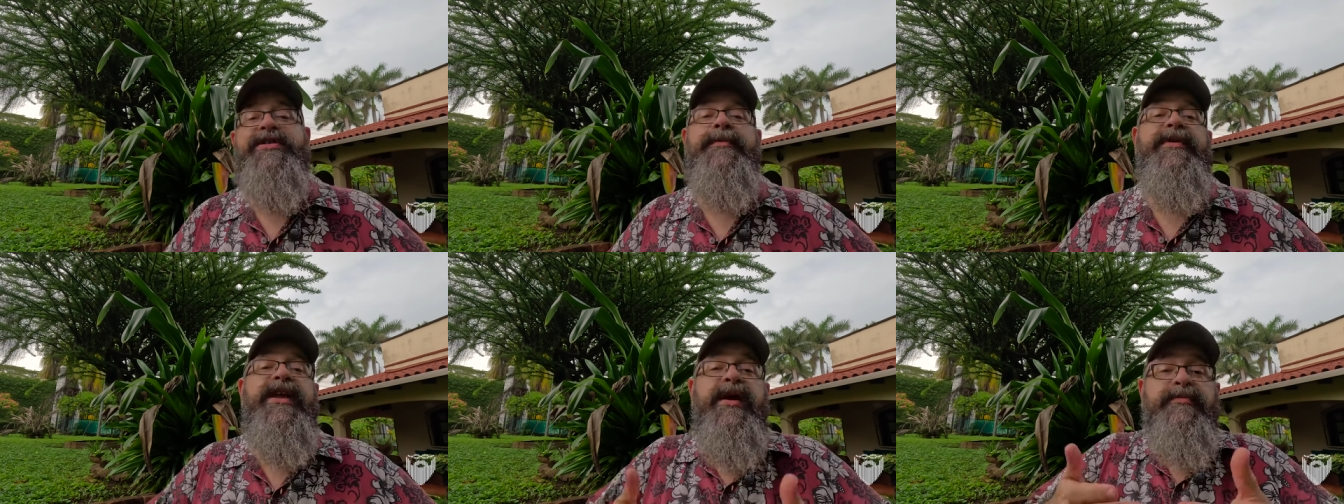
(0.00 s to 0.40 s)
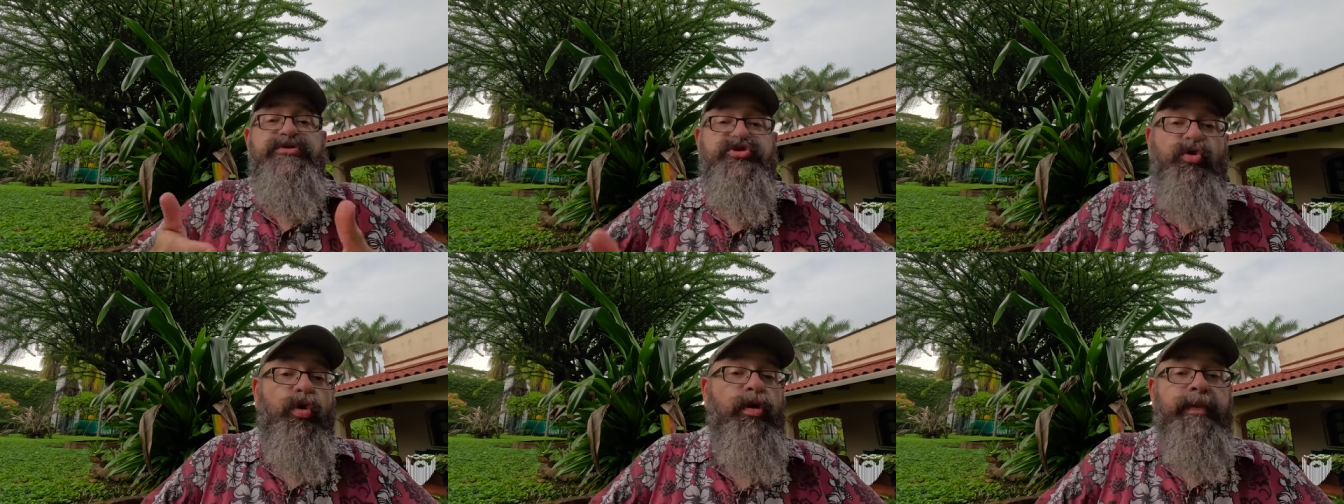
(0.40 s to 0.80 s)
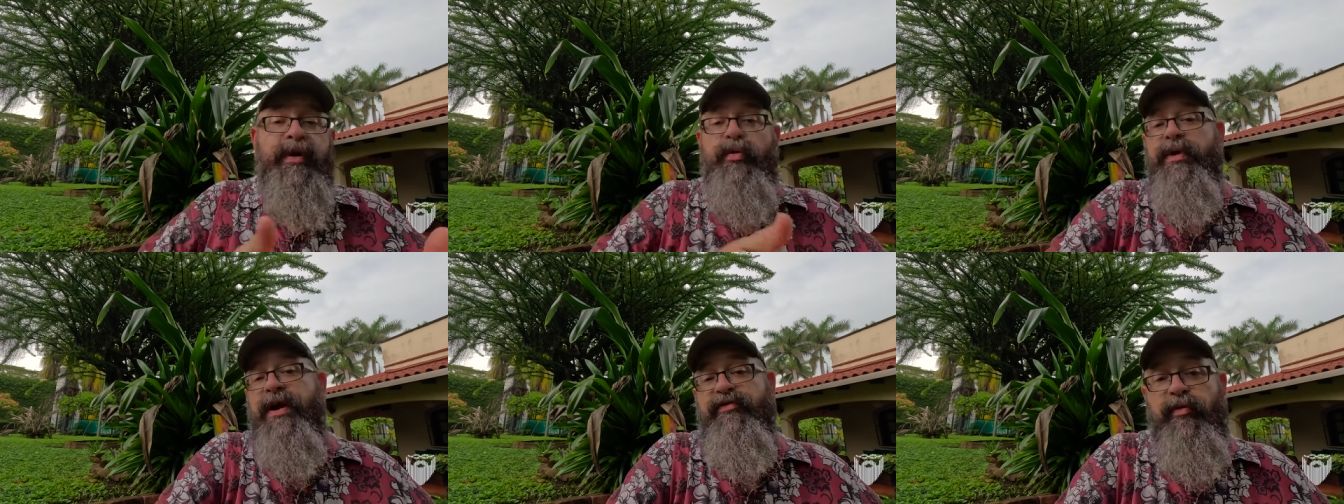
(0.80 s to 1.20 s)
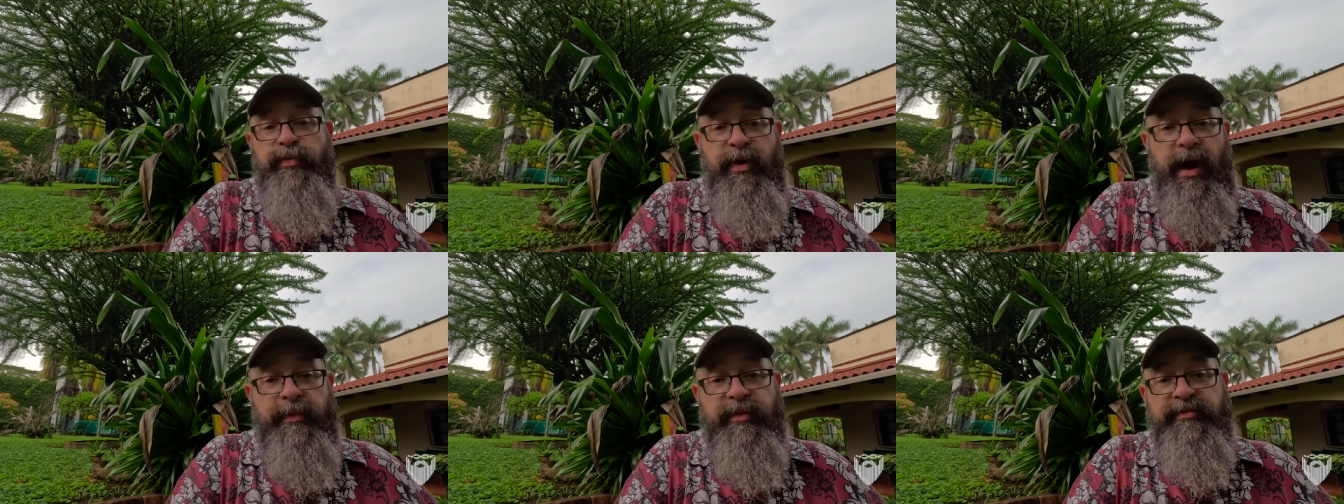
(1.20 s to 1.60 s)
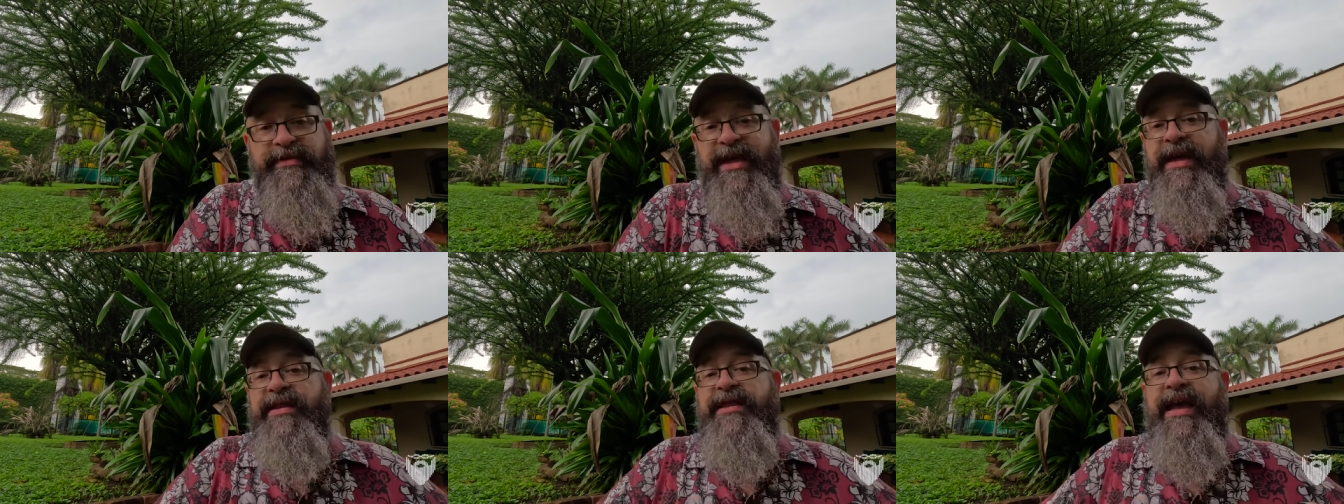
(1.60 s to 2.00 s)
simply absorbing whatever problems
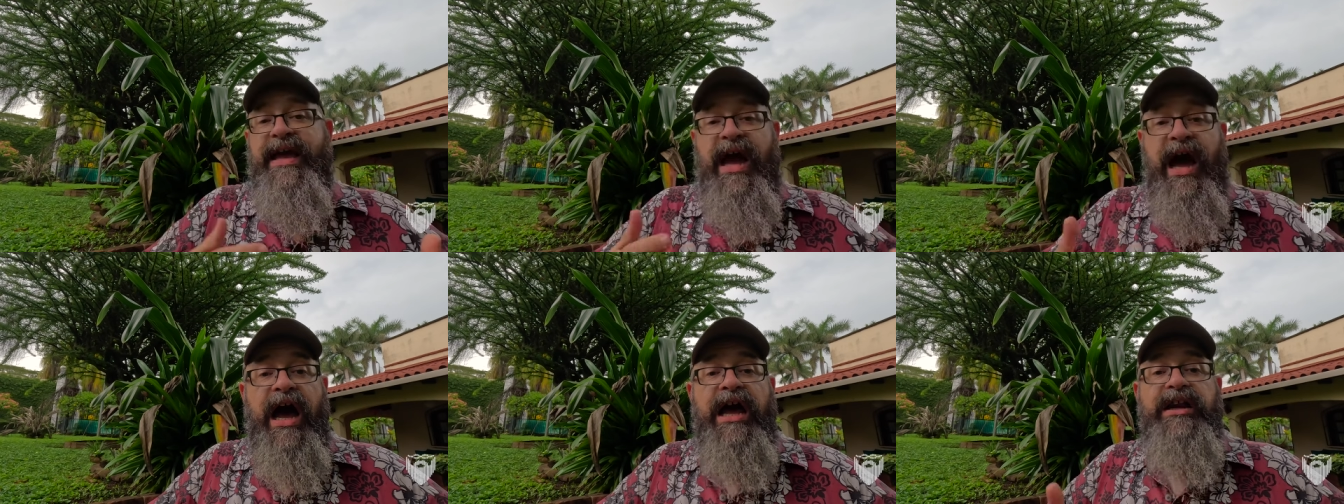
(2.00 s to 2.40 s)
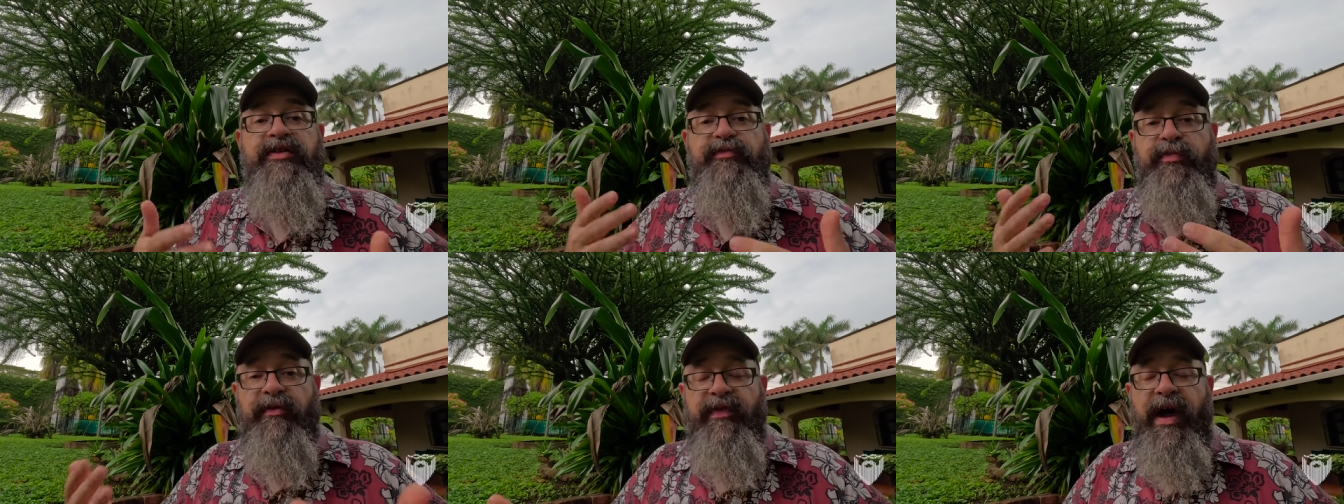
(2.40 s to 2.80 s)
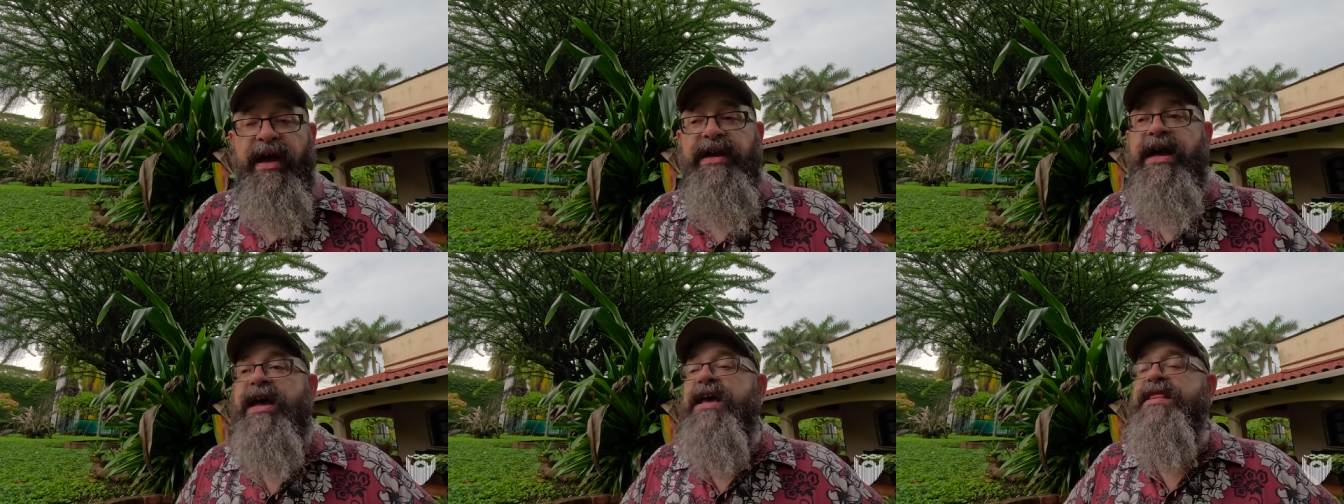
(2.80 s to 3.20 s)
they, they kind of provide,